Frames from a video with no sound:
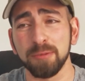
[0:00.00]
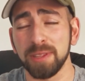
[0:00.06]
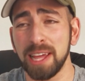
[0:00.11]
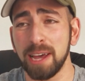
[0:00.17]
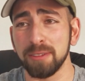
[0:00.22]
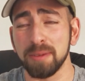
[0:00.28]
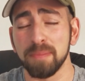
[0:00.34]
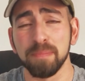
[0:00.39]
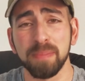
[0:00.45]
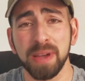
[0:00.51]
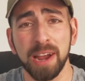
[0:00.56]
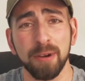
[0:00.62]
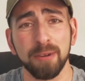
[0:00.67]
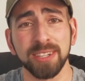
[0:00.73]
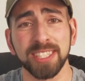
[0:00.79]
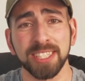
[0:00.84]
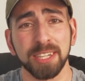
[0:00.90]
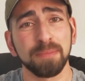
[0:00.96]
without
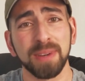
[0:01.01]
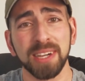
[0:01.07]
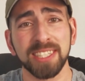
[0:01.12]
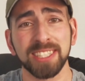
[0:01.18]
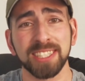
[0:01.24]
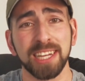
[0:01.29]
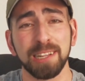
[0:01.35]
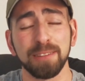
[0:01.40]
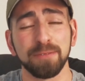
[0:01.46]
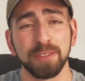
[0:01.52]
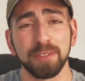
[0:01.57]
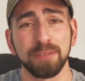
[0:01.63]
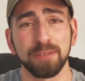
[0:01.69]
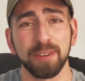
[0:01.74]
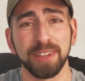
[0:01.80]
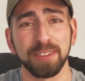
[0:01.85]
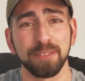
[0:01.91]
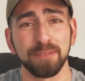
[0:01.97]
embarrassing myself in
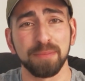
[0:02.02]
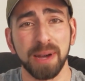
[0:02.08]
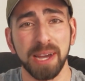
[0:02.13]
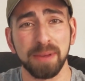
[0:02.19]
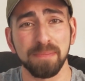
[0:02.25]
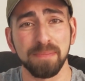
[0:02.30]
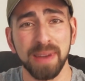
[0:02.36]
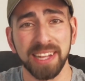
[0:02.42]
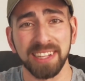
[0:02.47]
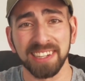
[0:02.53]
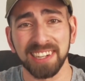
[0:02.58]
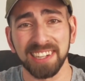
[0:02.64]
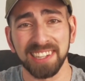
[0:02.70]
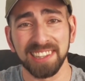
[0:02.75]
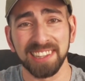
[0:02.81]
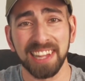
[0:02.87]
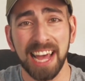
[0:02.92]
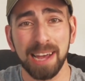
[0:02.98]
front of my
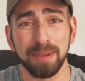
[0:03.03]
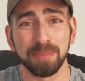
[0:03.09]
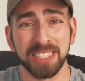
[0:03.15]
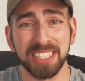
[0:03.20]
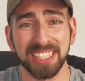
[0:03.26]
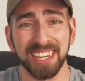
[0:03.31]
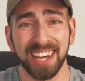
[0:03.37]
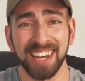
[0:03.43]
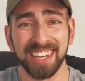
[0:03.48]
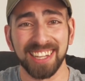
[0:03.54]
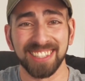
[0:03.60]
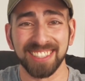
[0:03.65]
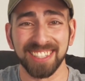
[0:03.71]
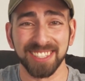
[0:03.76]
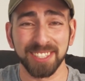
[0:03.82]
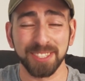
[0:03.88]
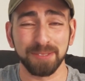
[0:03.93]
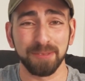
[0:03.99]
medical lab
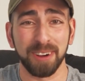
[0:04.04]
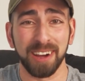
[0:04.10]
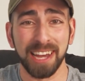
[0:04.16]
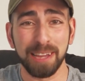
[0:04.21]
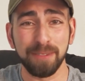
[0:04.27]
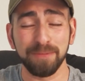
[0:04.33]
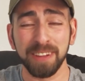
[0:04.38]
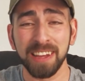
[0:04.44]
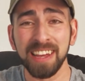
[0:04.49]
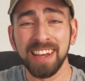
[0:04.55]
scientist wife